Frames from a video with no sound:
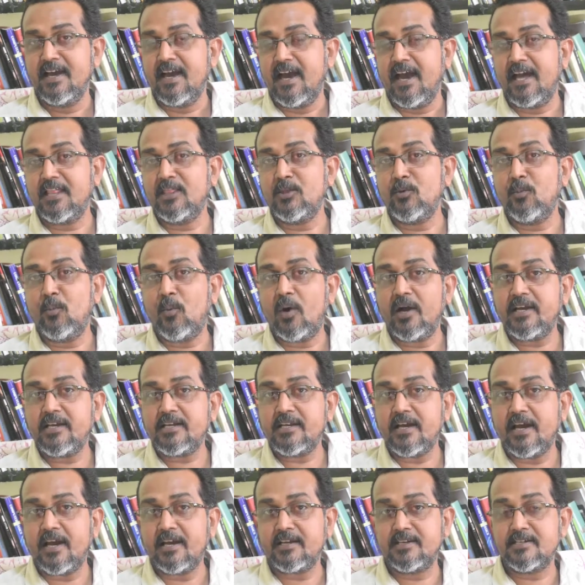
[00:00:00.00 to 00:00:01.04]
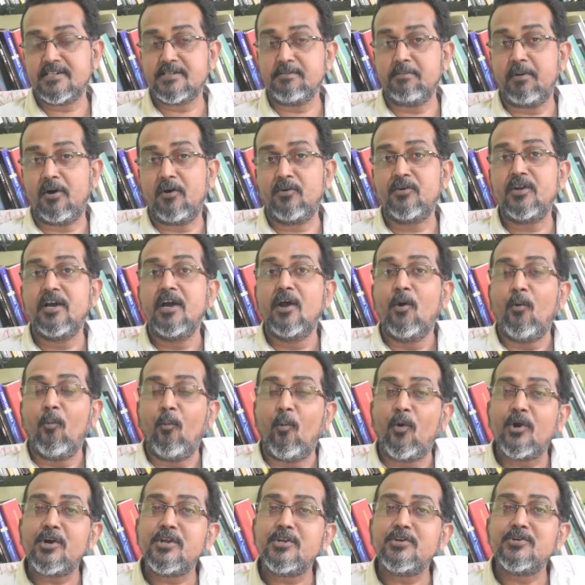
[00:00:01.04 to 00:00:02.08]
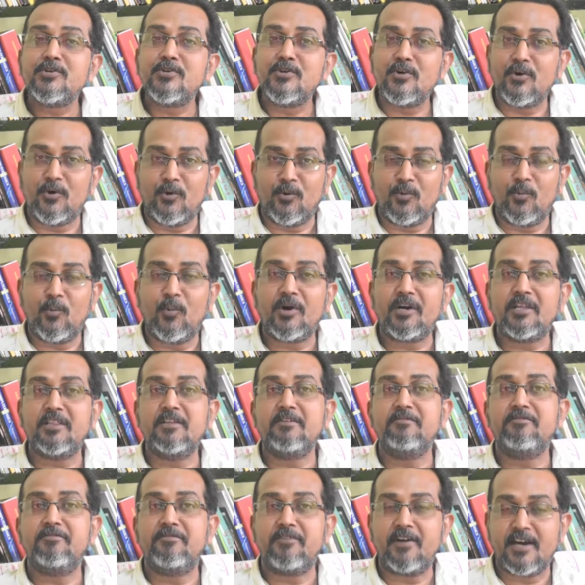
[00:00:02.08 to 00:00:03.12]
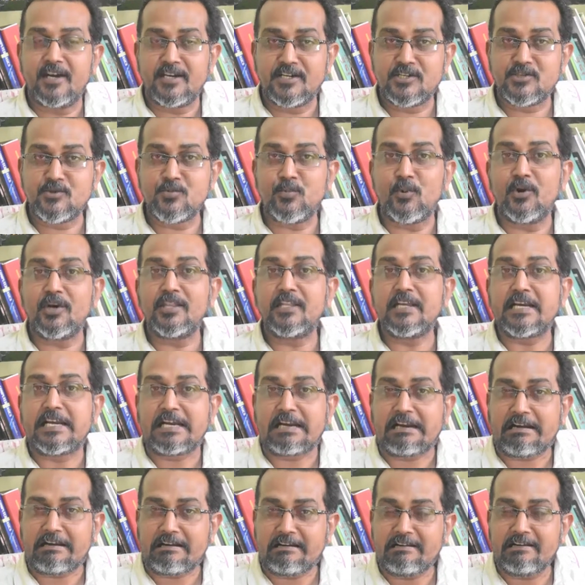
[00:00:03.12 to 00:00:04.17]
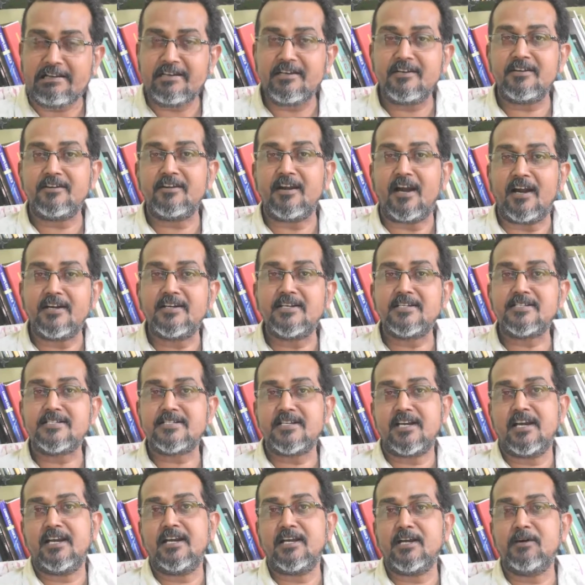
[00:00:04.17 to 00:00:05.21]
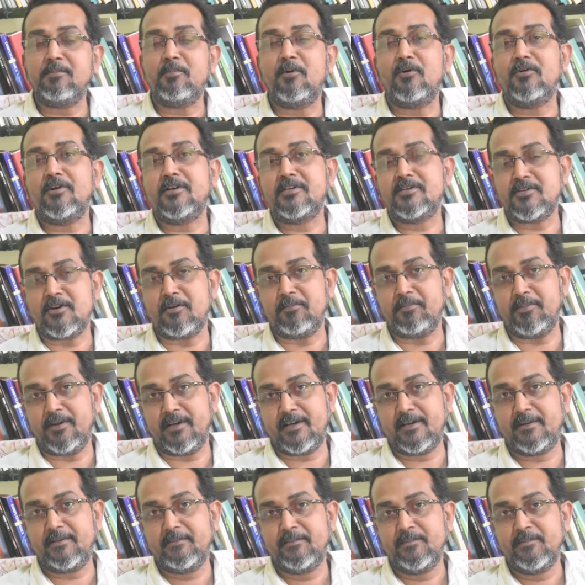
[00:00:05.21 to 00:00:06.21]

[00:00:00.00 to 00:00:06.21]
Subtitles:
And the white hat is about what do you know, what are the facts, what are the clear understanding about a topic.